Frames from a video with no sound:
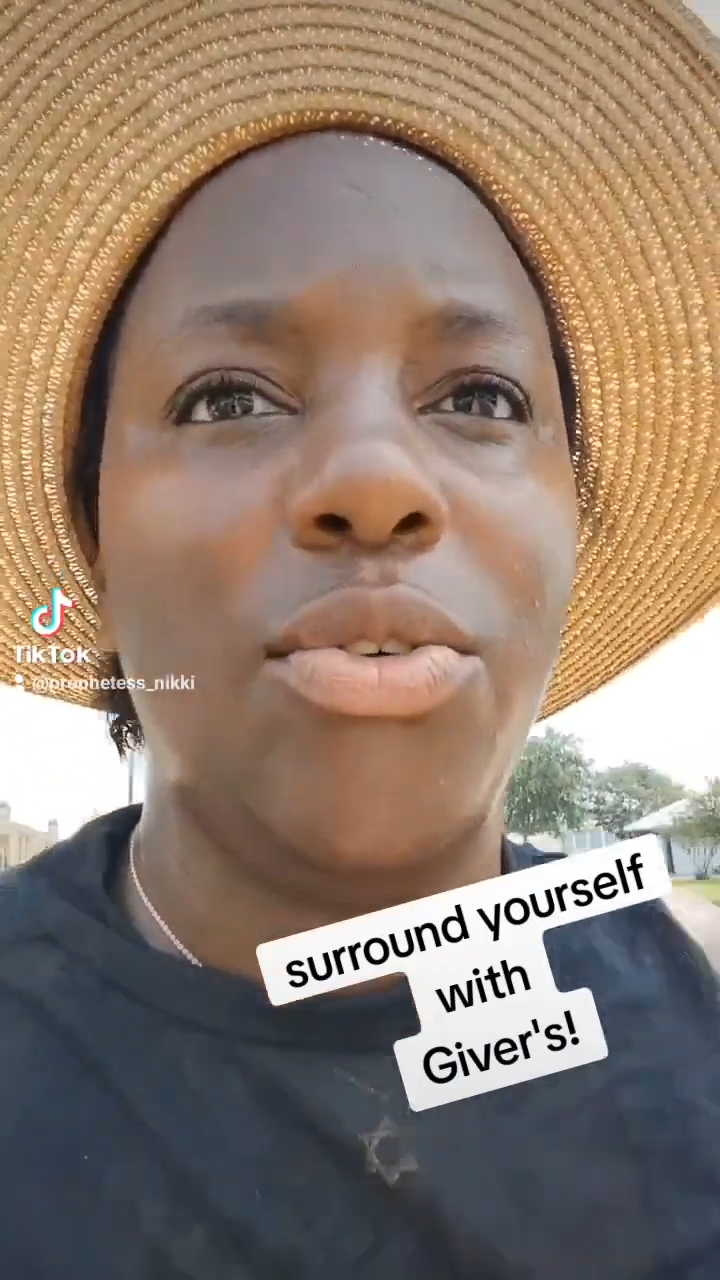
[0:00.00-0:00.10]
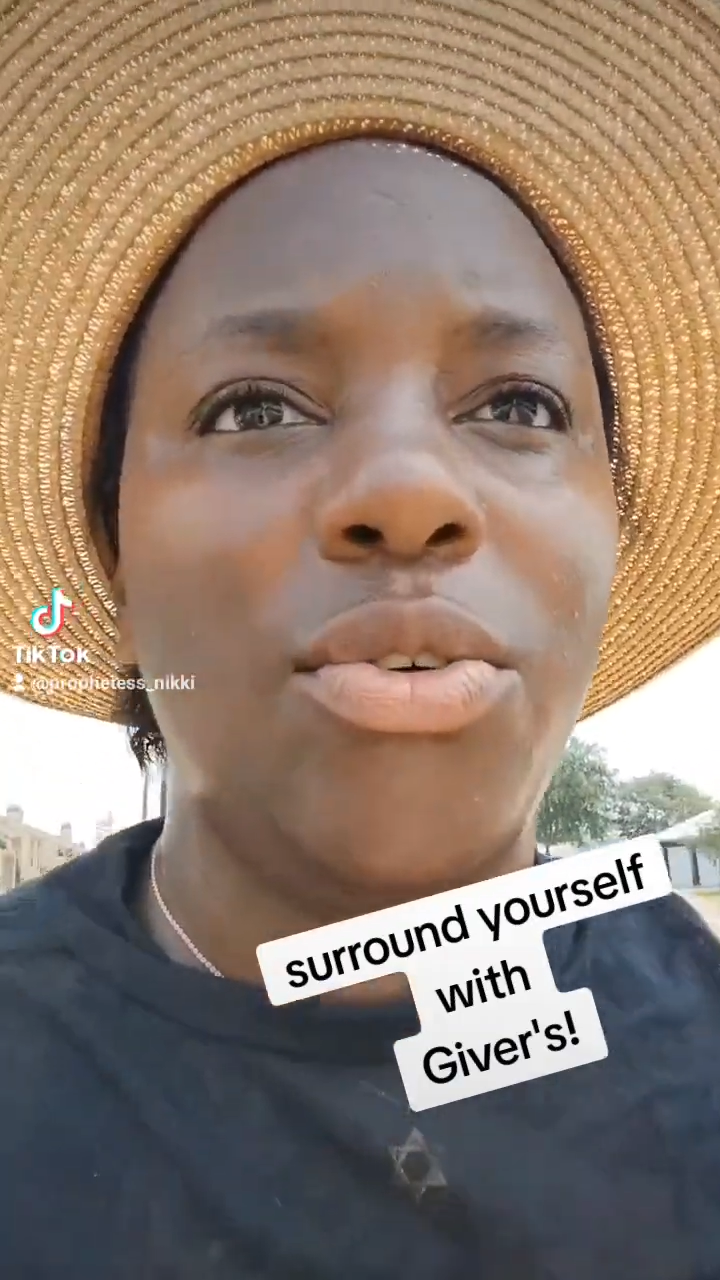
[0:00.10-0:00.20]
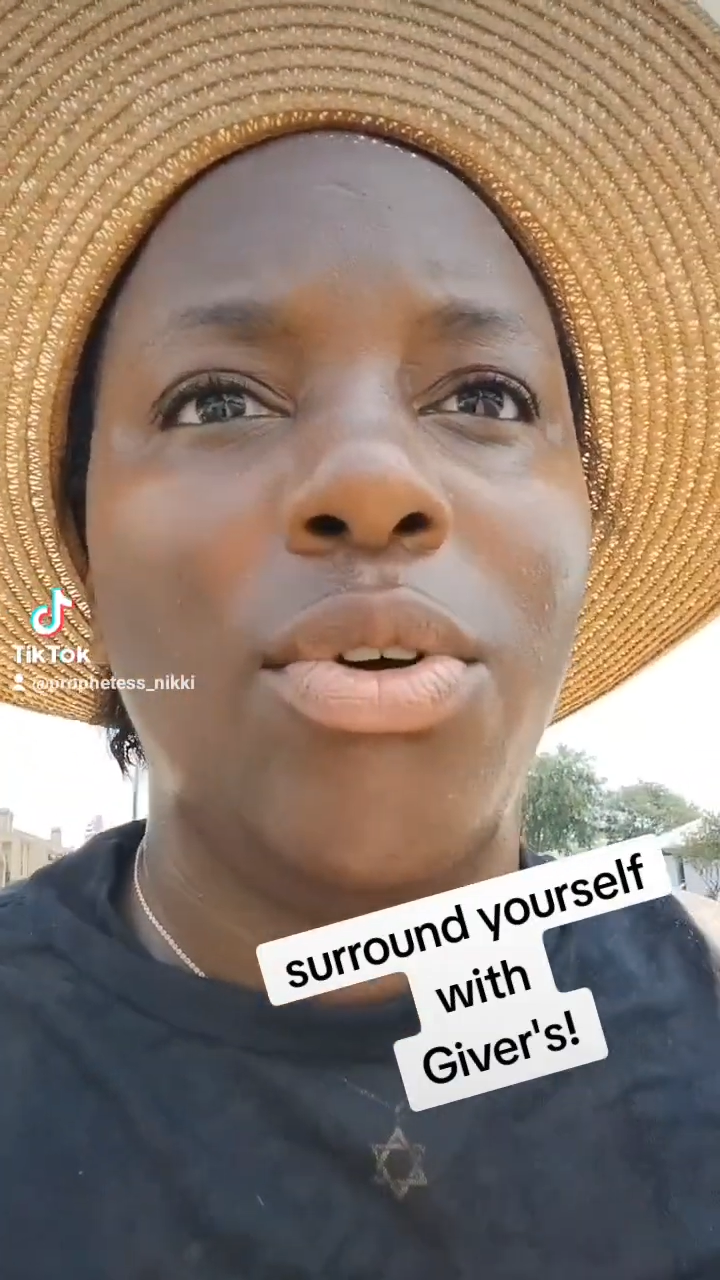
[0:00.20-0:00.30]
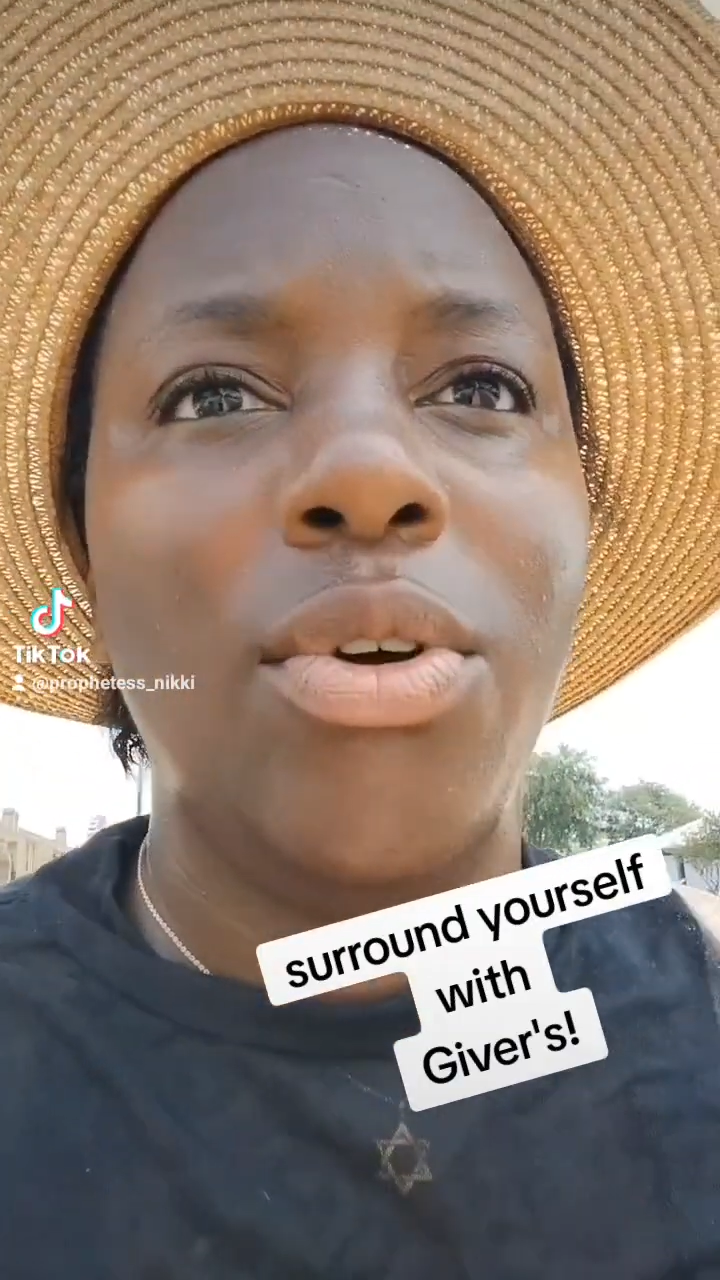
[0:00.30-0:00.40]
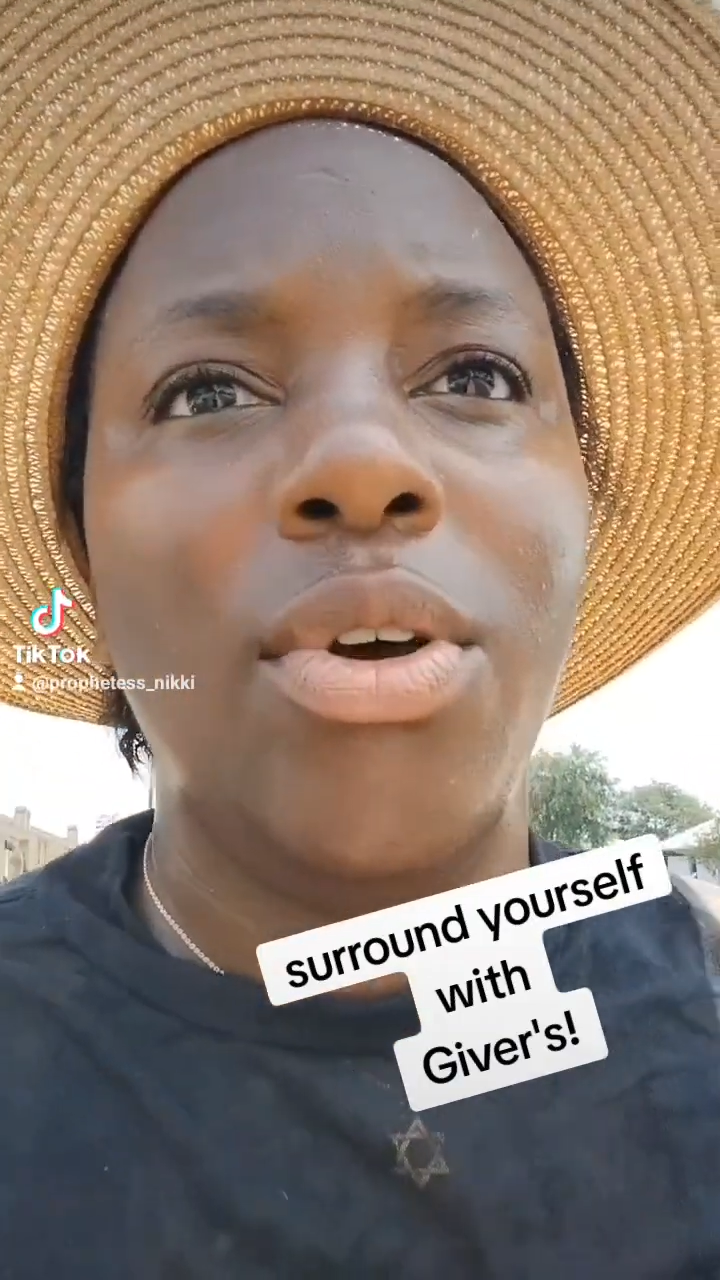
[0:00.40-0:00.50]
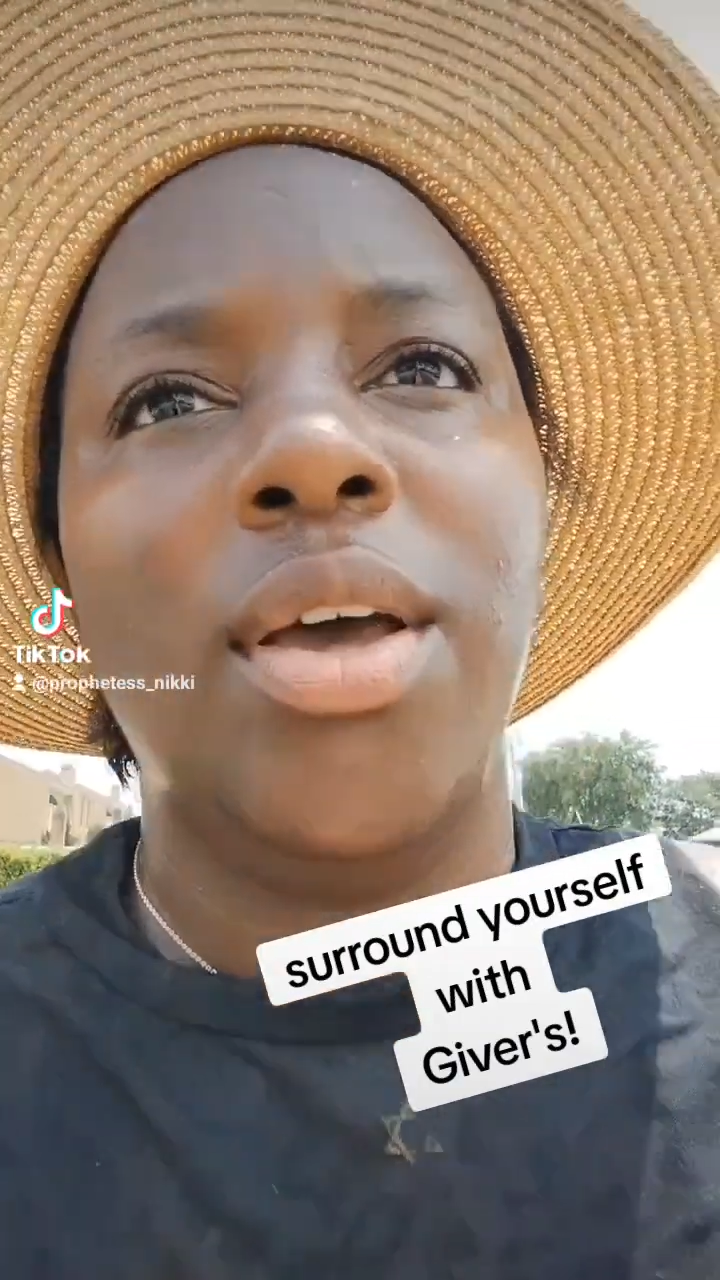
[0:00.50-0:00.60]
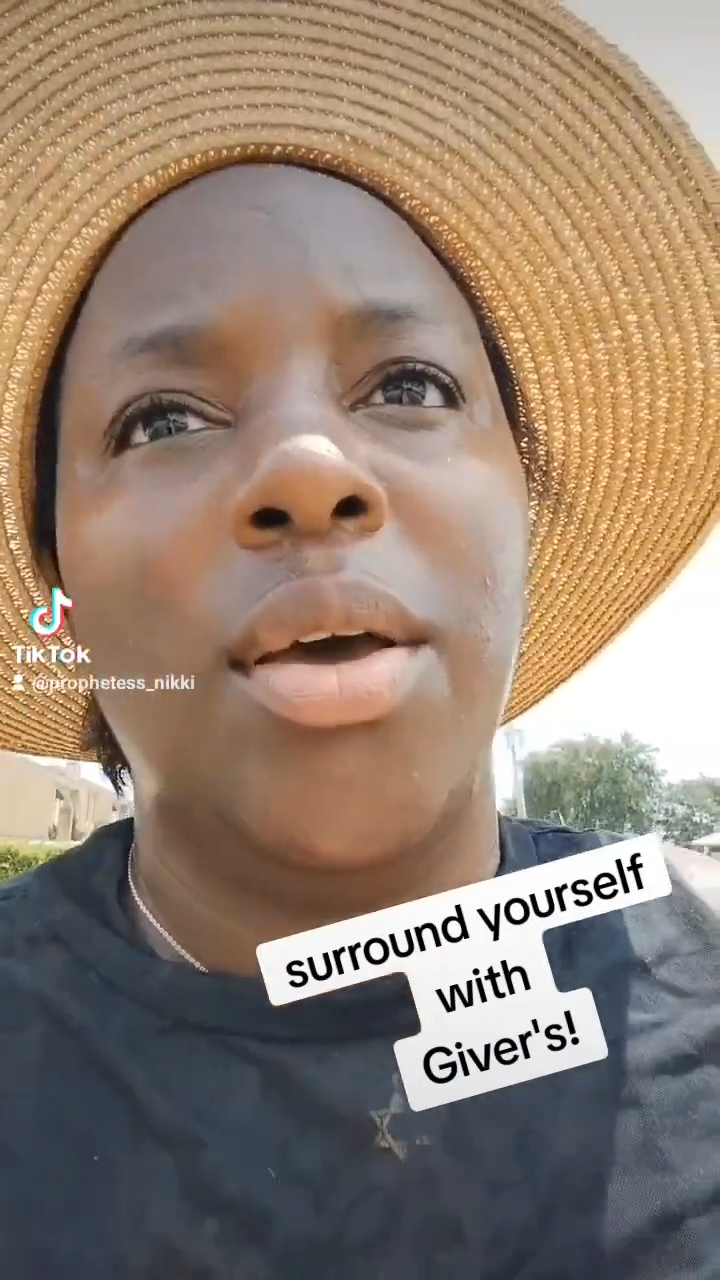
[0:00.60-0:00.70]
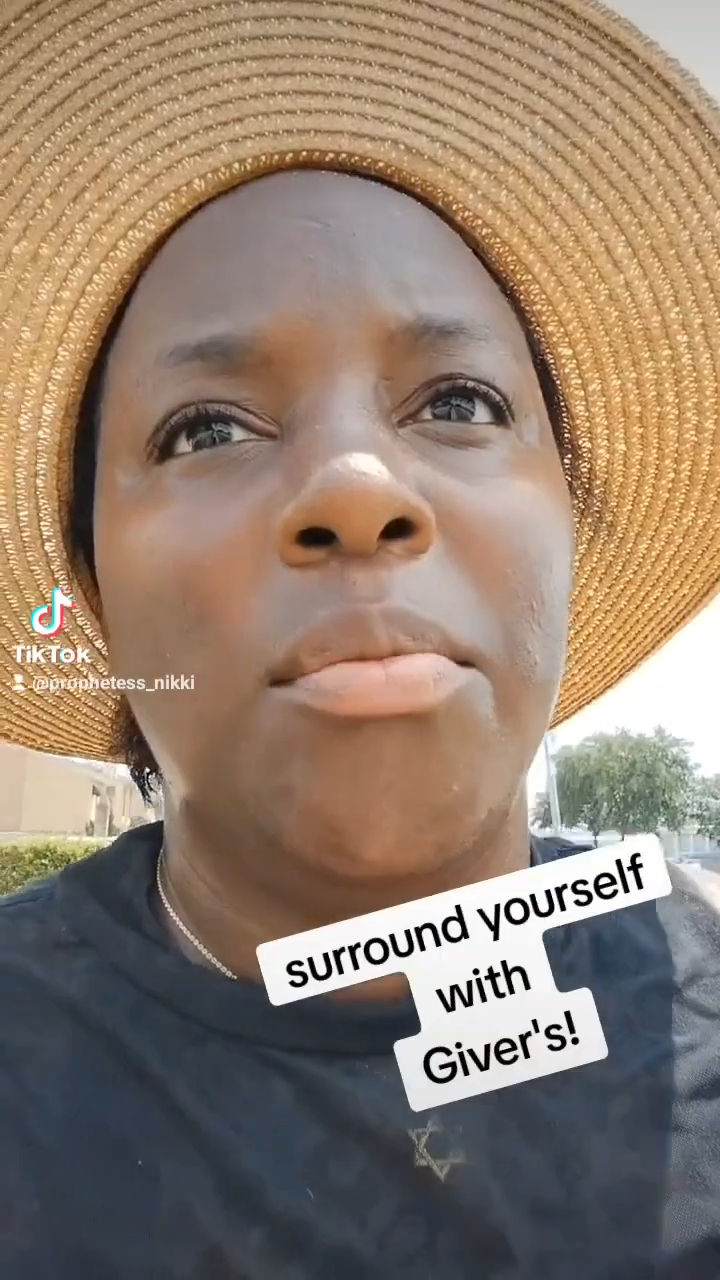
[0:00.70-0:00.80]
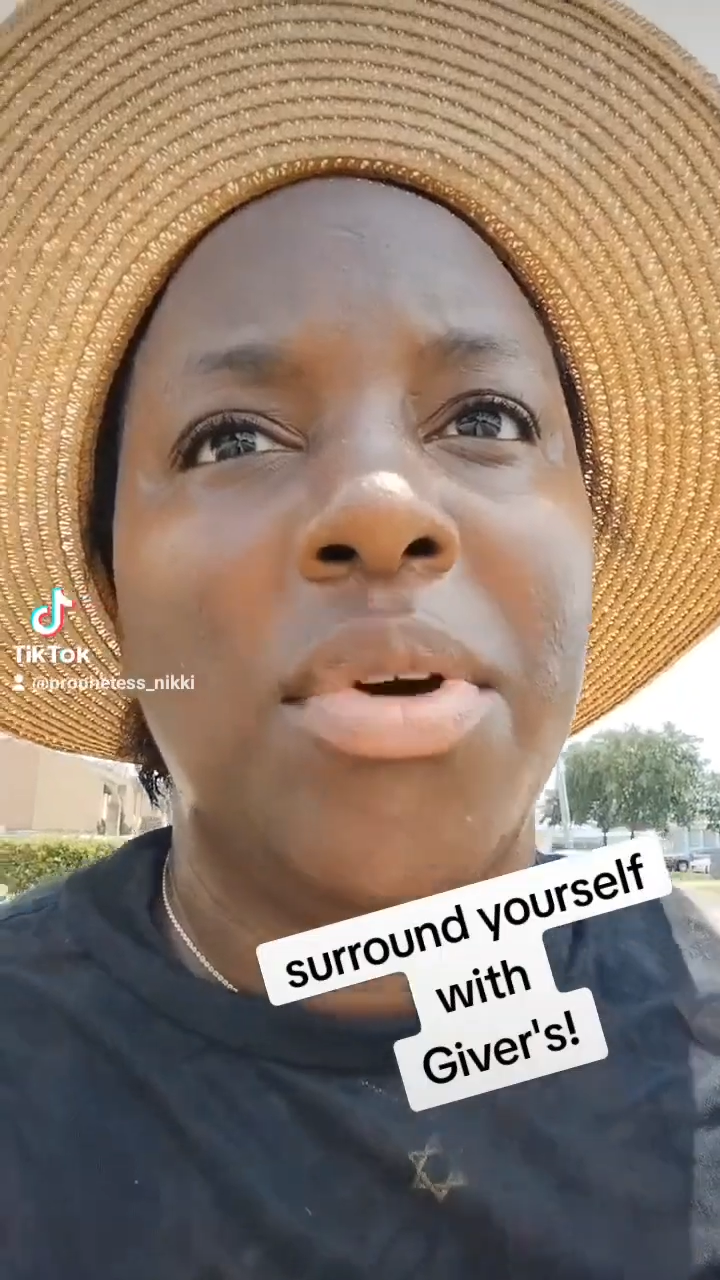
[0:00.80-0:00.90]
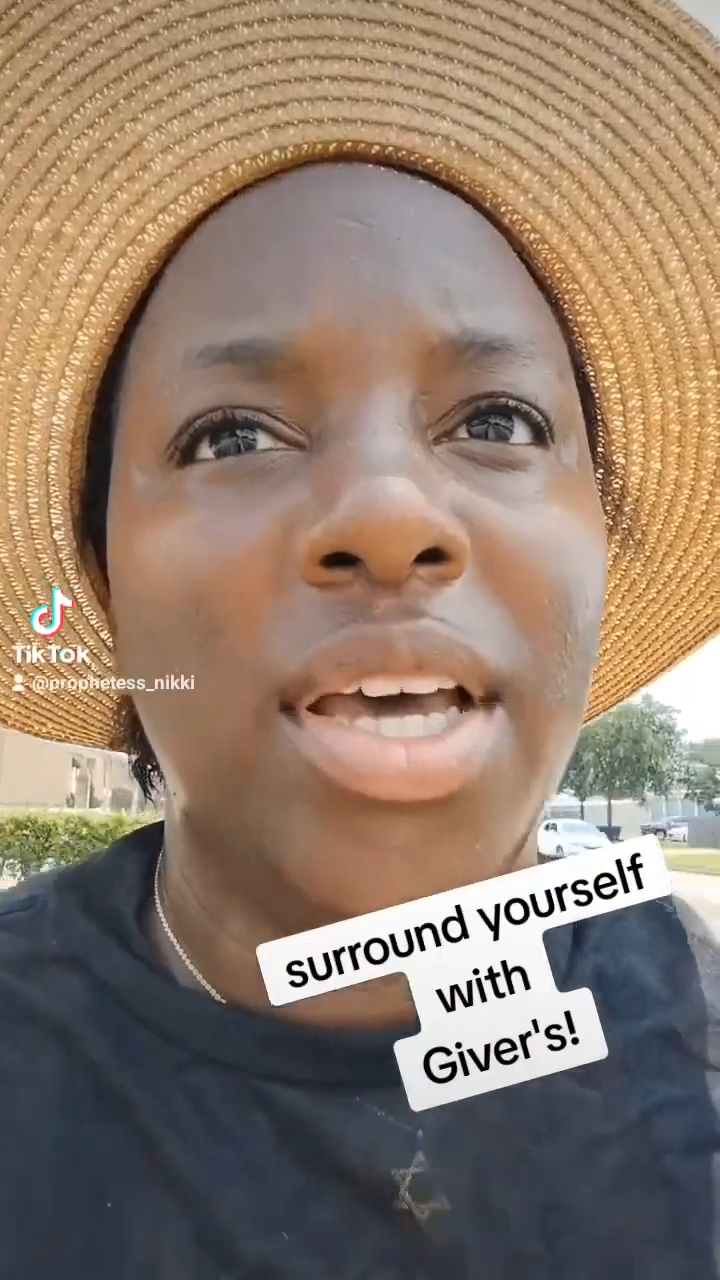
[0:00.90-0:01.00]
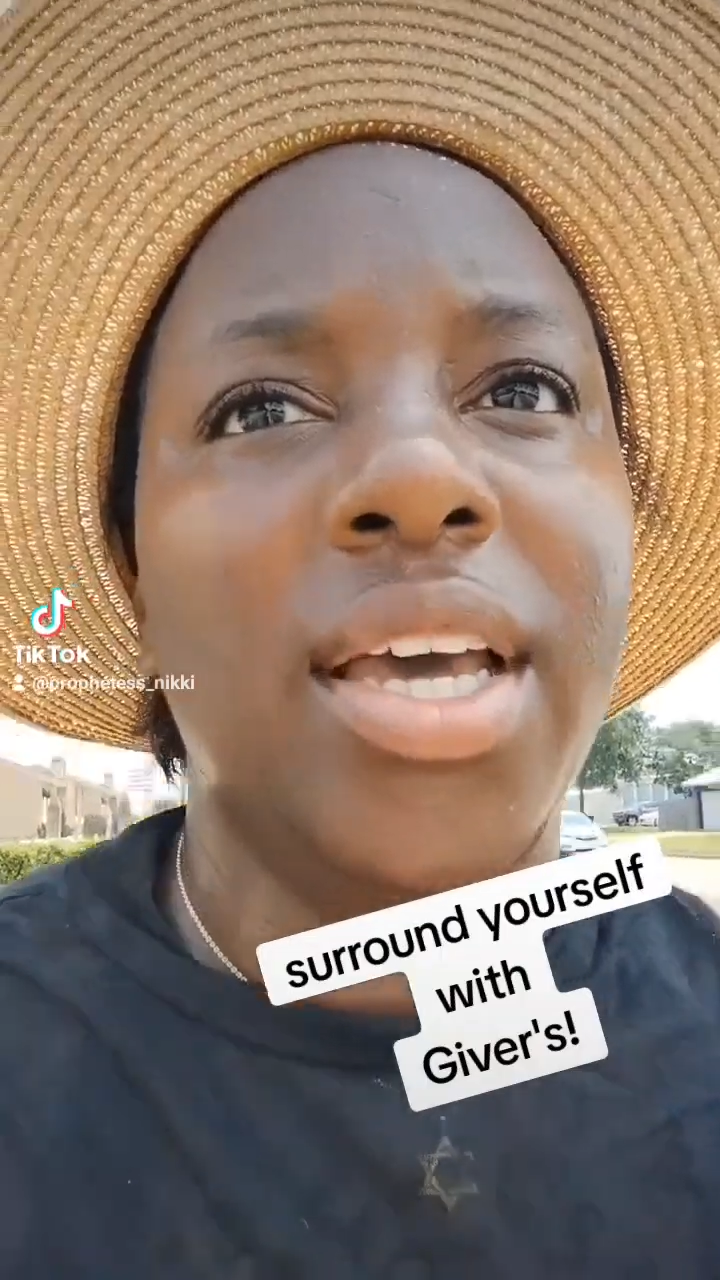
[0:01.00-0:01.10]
anything back.